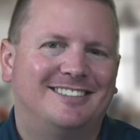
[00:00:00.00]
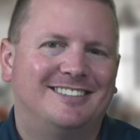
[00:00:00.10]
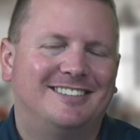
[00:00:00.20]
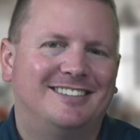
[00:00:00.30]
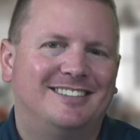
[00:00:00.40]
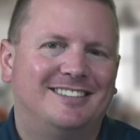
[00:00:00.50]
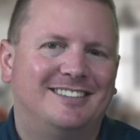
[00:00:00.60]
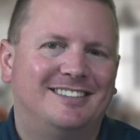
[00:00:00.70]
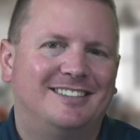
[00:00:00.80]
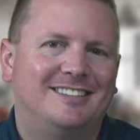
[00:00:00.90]

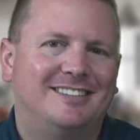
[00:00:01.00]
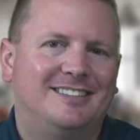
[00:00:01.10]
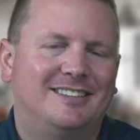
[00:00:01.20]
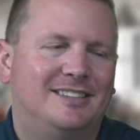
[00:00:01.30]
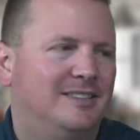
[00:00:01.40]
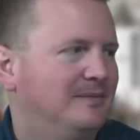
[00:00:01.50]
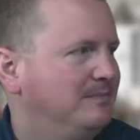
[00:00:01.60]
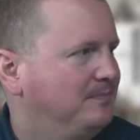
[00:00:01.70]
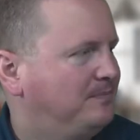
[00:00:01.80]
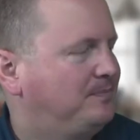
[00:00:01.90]

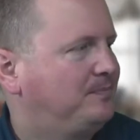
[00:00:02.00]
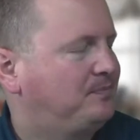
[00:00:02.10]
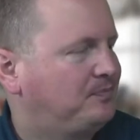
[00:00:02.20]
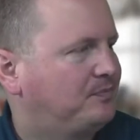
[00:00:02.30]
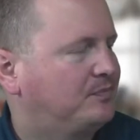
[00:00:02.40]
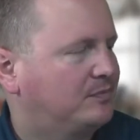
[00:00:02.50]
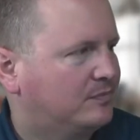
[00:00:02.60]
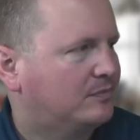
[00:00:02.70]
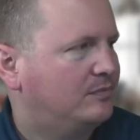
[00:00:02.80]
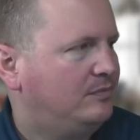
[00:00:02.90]

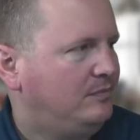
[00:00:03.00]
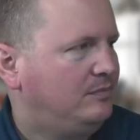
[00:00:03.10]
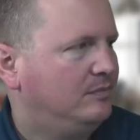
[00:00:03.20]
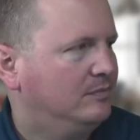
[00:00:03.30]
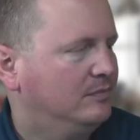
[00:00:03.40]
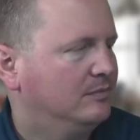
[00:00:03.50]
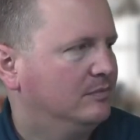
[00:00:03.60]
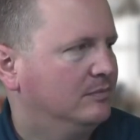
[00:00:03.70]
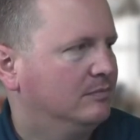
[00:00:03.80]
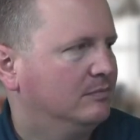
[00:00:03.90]

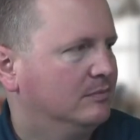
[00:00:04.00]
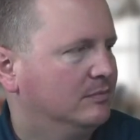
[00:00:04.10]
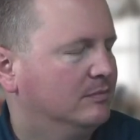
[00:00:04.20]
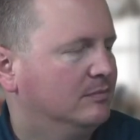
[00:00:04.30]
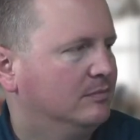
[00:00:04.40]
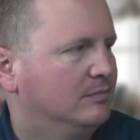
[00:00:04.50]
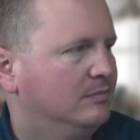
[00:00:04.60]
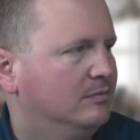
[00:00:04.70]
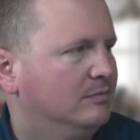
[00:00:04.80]
This person isn't speaking.